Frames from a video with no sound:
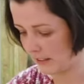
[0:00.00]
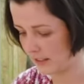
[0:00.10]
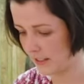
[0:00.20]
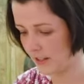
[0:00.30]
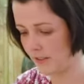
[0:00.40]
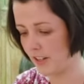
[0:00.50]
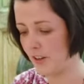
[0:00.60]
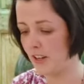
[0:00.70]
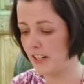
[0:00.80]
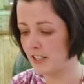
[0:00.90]
So you
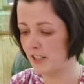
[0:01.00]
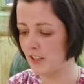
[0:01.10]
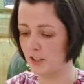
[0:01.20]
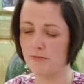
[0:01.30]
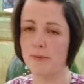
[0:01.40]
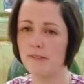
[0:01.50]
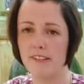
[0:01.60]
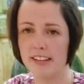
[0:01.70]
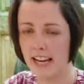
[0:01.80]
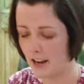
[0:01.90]
only need to just be
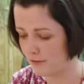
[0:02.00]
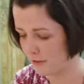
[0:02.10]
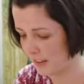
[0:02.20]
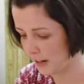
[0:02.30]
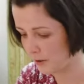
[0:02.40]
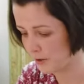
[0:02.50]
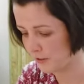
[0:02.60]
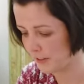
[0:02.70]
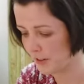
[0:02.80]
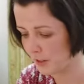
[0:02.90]
very careful for that corner,
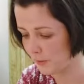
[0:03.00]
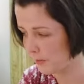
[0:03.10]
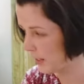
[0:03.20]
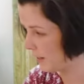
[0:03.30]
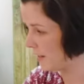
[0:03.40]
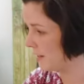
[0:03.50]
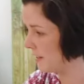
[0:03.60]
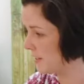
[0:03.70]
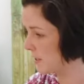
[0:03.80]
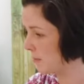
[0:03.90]
and then you can
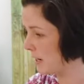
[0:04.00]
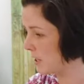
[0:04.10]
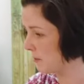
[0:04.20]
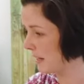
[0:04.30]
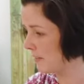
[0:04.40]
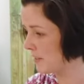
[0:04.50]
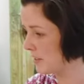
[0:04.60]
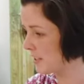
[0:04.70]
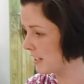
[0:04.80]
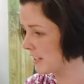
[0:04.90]
speed up, lengthen your
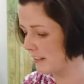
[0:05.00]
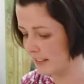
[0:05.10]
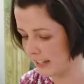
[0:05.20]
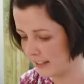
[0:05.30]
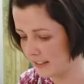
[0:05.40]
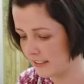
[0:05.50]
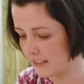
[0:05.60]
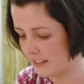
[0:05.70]
stitch length again.